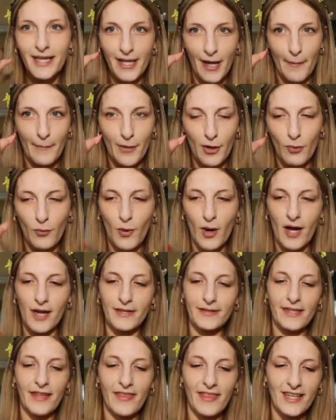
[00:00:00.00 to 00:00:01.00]
number
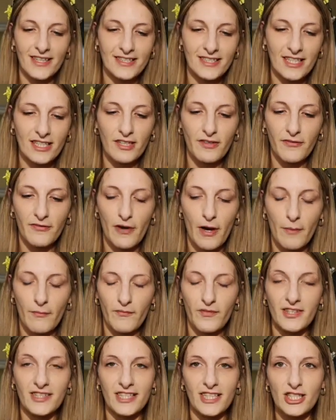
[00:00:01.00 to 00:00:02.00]
one. This is from
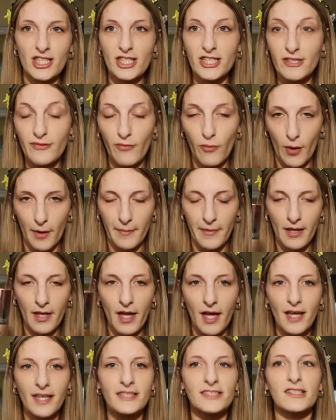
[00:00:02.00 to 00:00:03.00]
Physicians
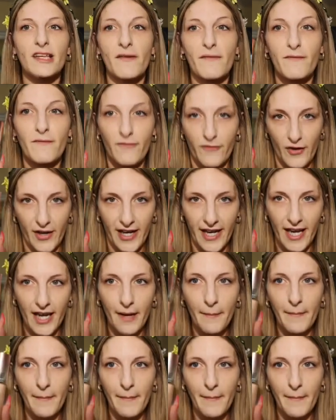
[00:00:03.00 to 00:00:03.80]
Formula, it's freaking